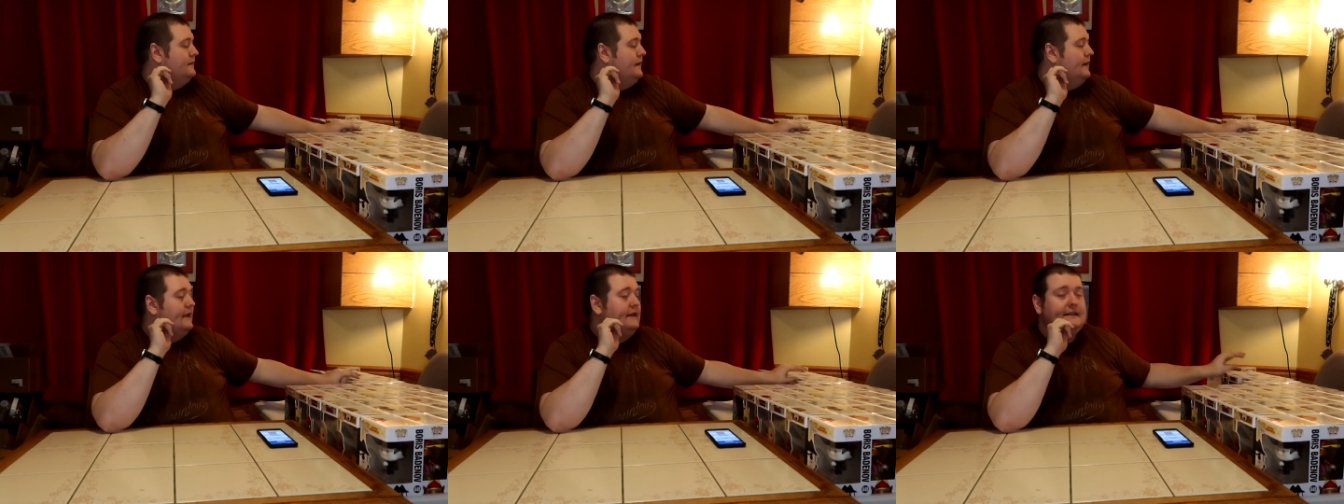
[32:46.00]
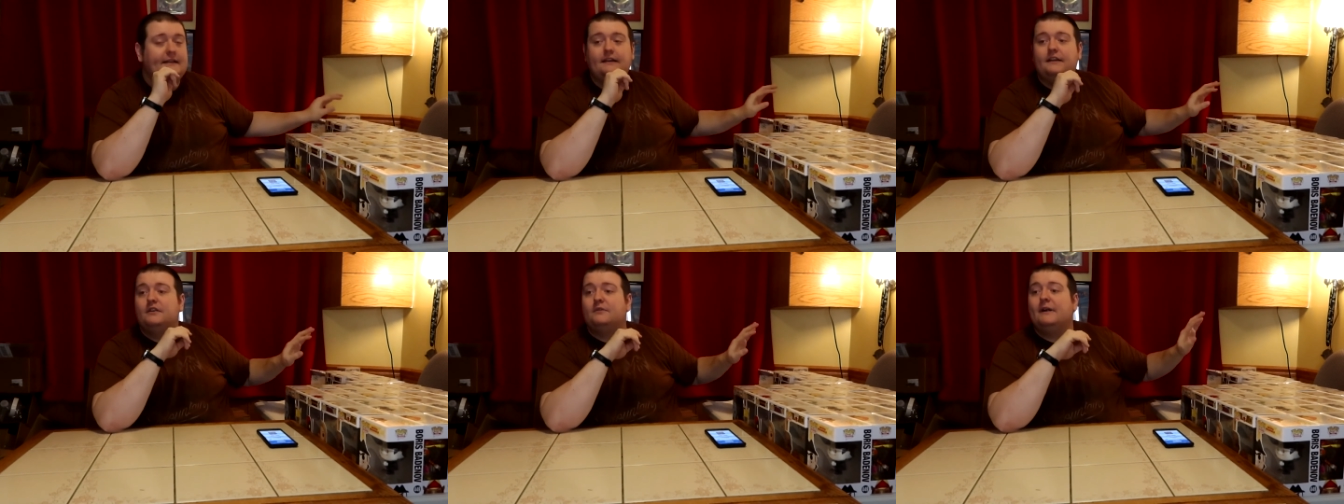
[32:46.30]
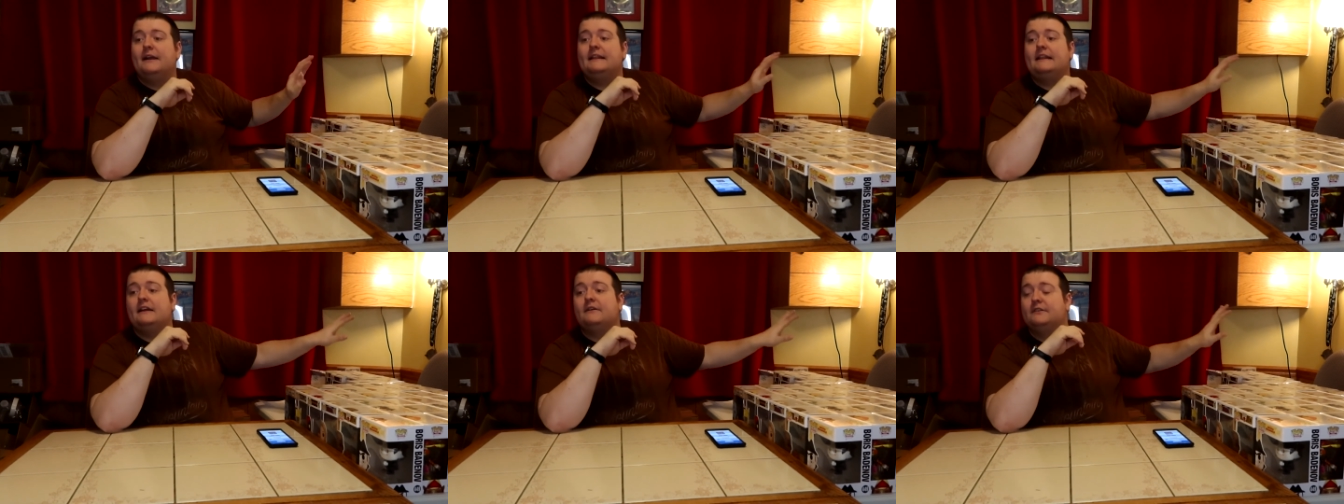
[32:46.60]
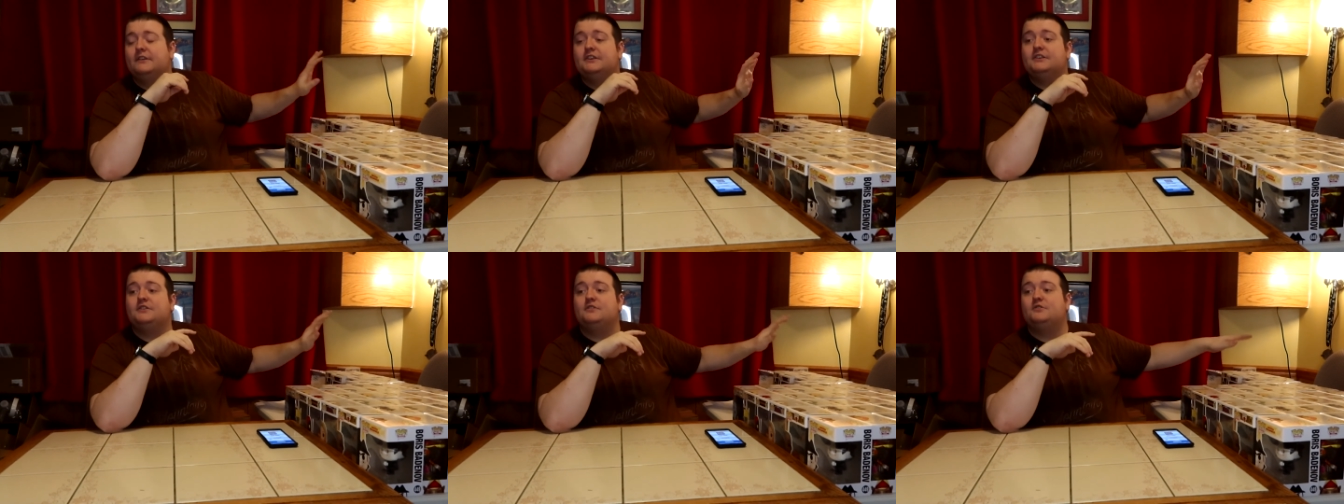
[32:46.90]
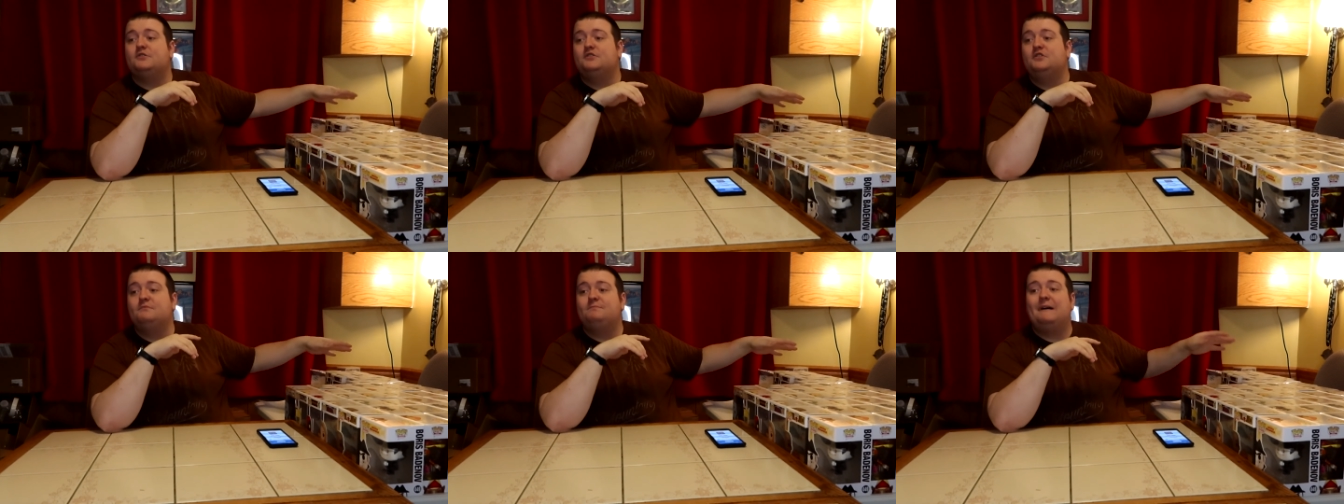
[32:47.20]
I can tell you right there, with just
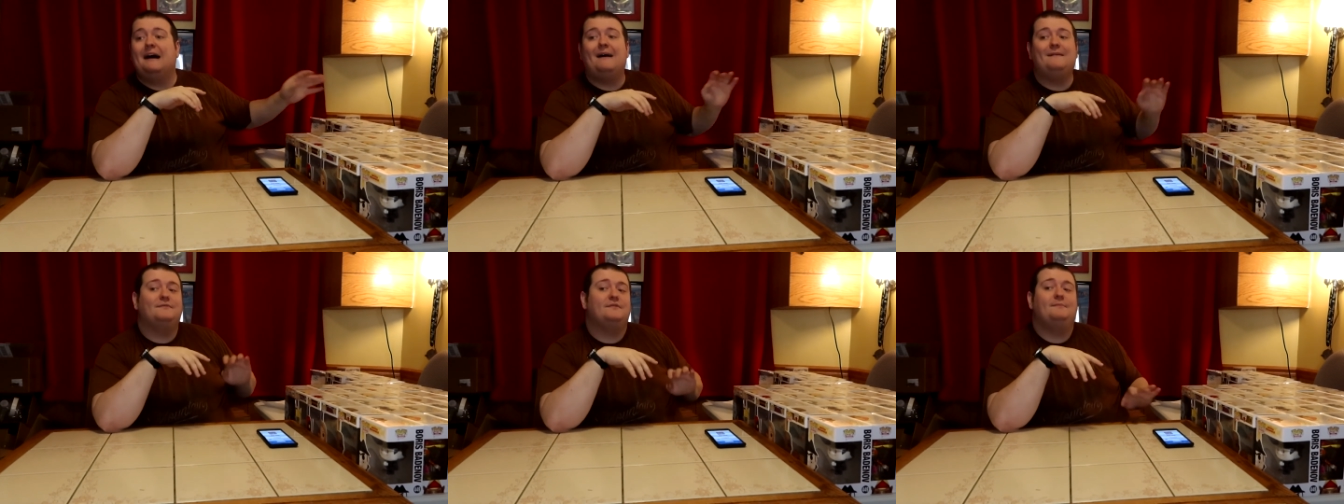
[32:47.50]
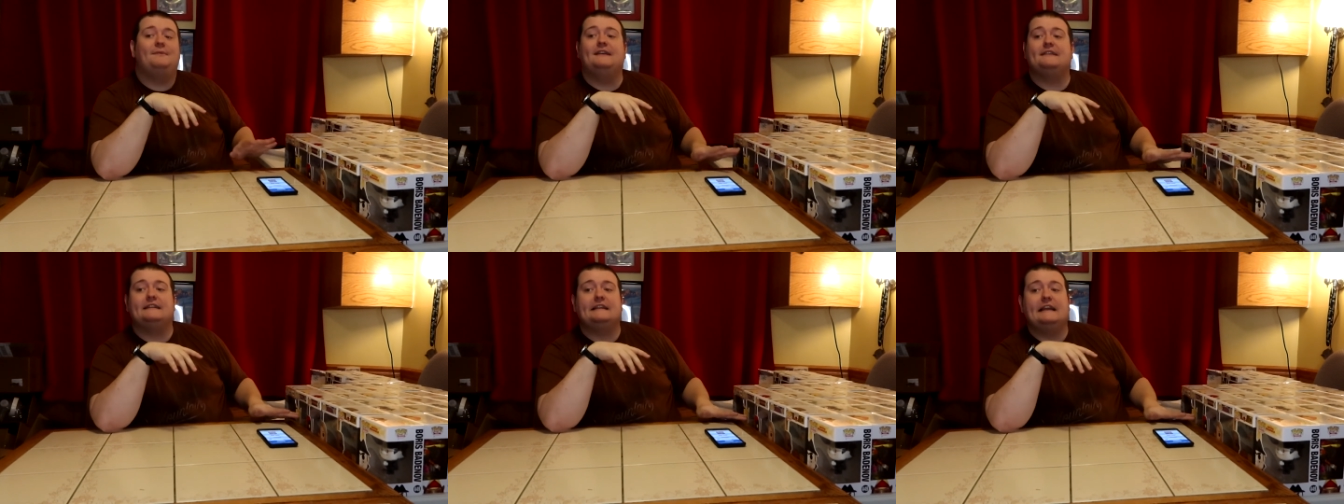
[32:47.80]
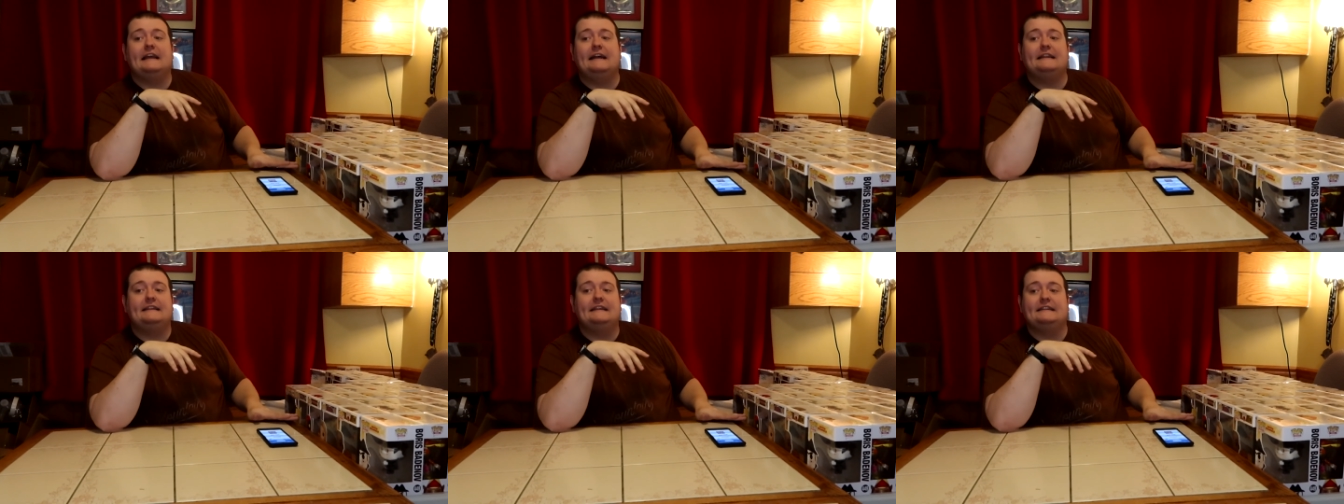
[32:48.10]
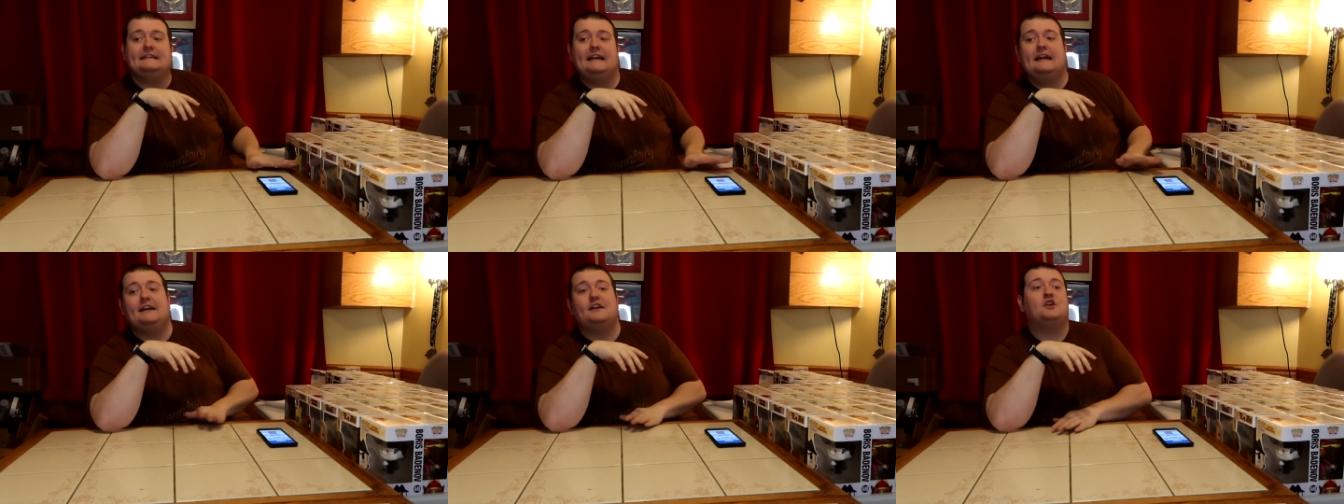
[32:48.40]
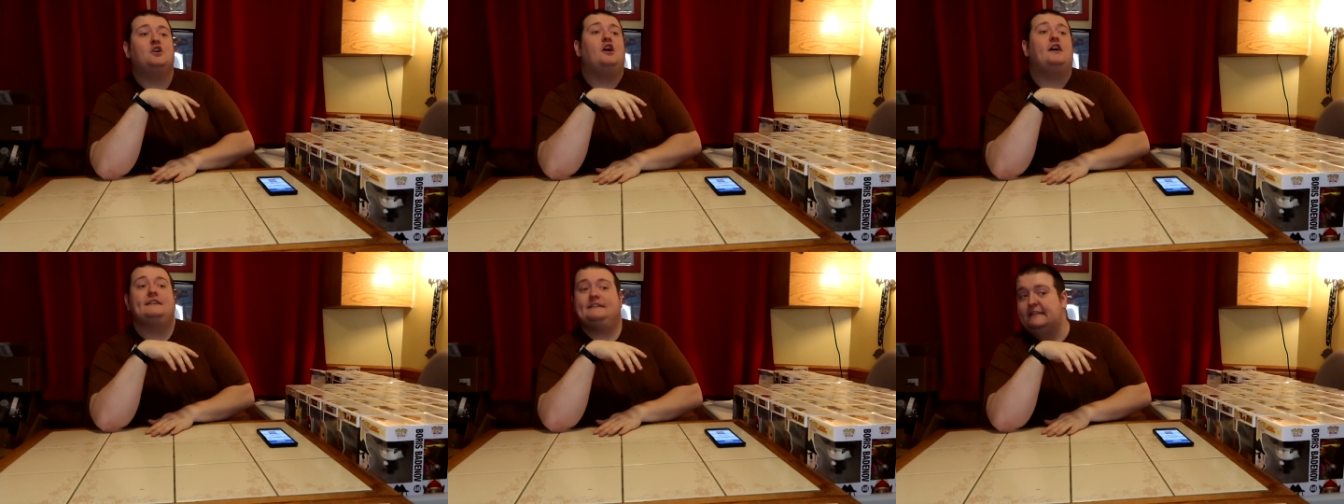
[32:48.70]
those two pops, we basically got the entire
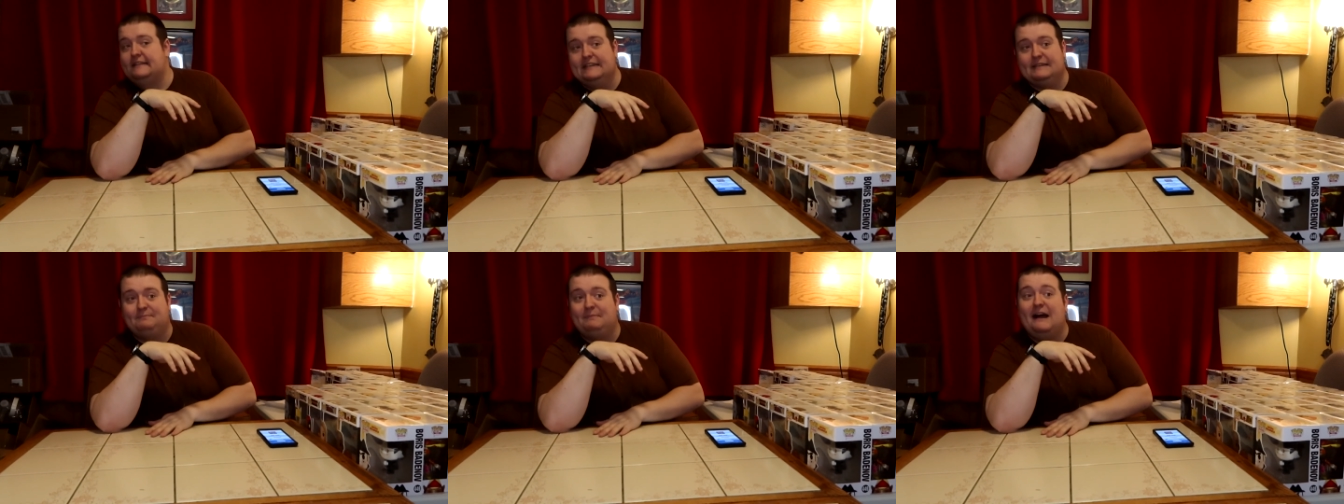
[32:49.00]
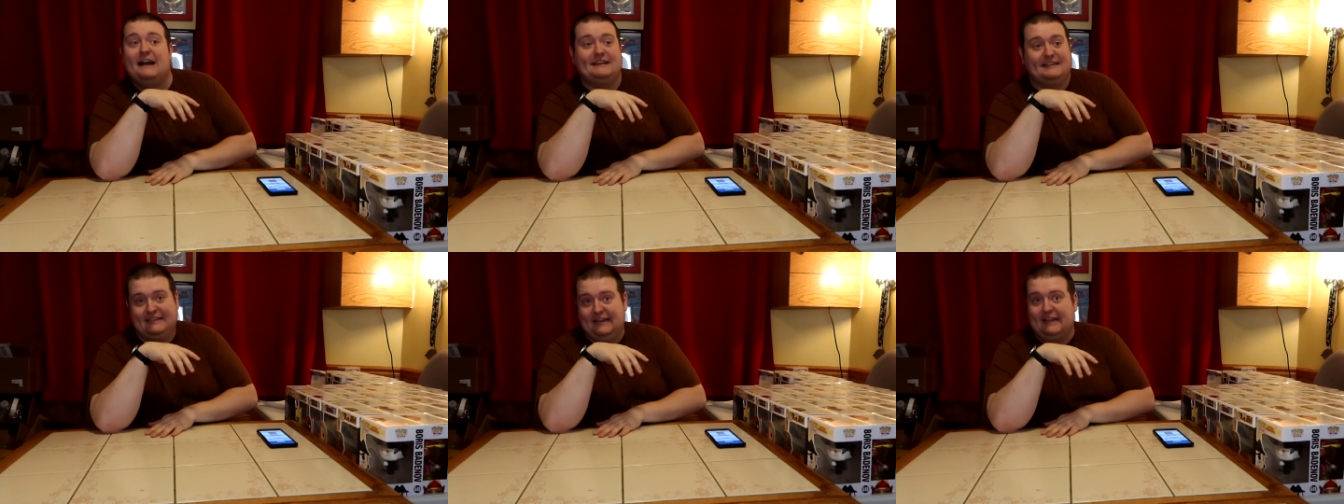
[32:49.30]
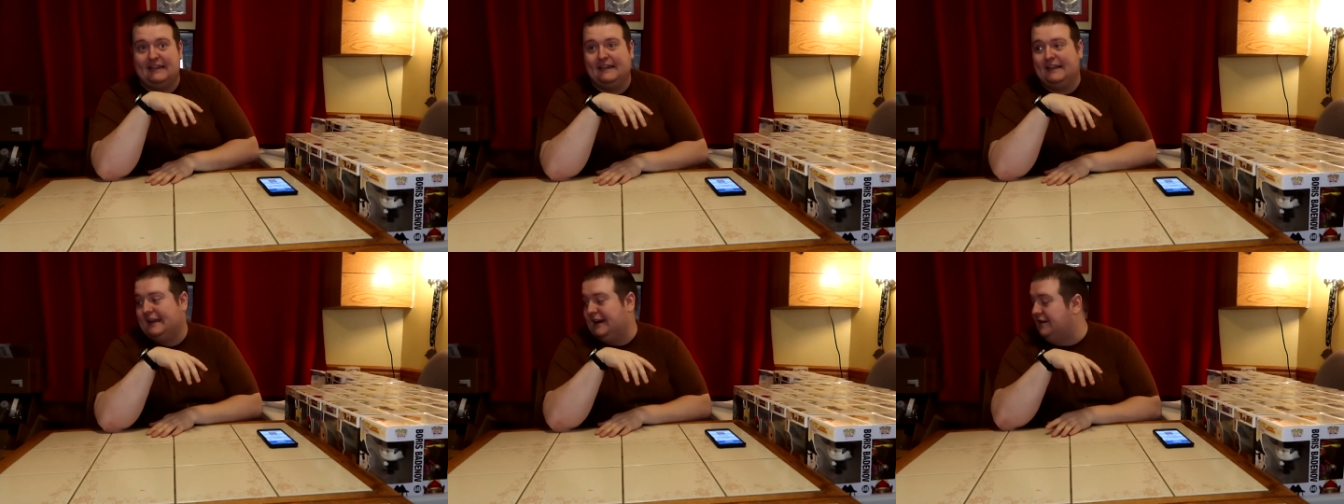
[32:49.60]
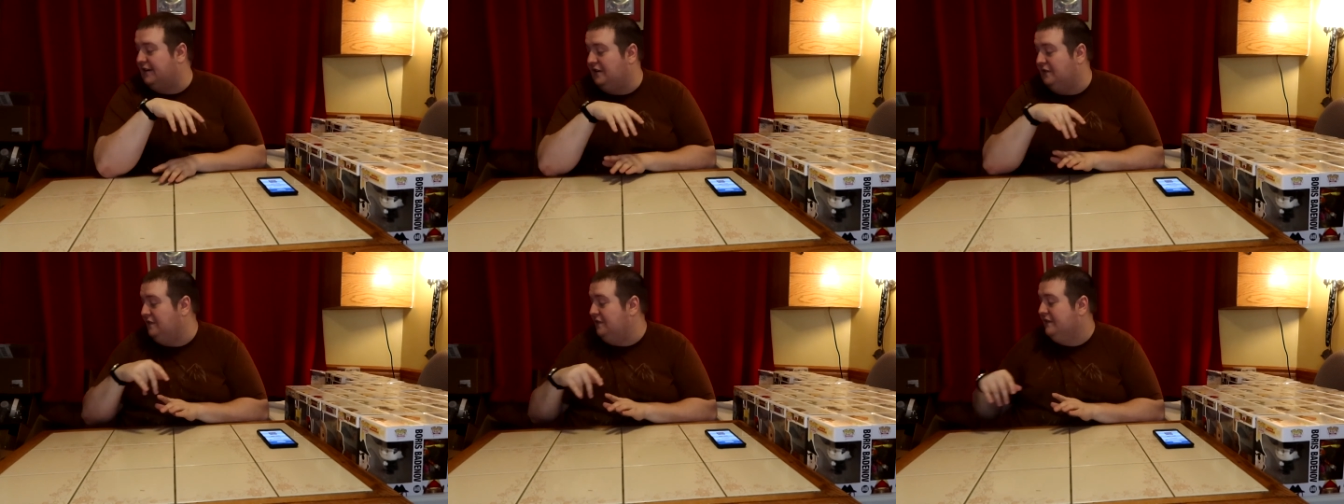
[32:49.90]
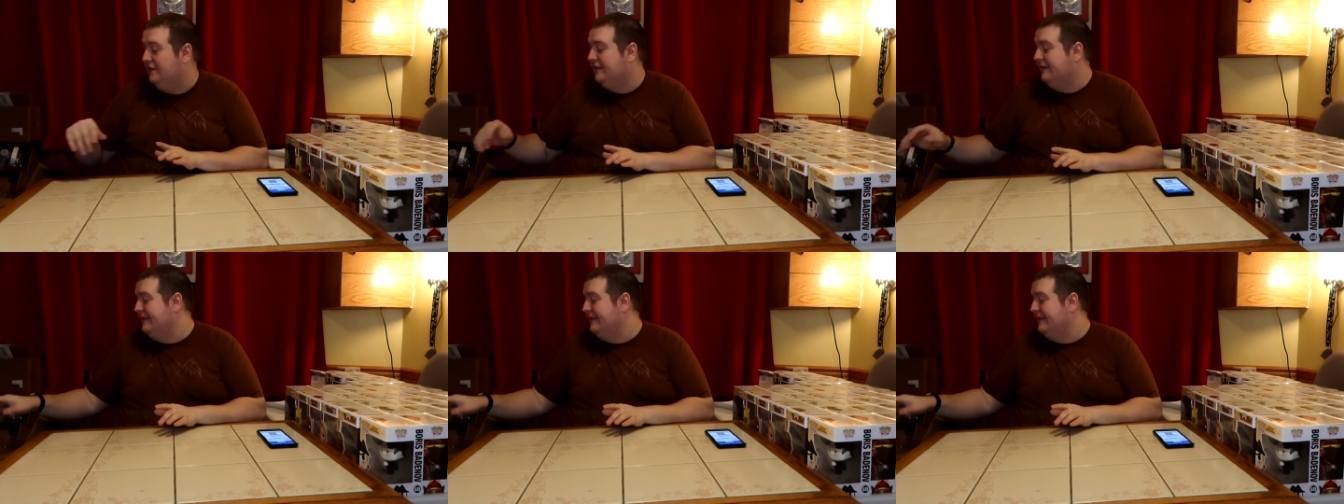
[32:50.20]
cost of this box taken care of.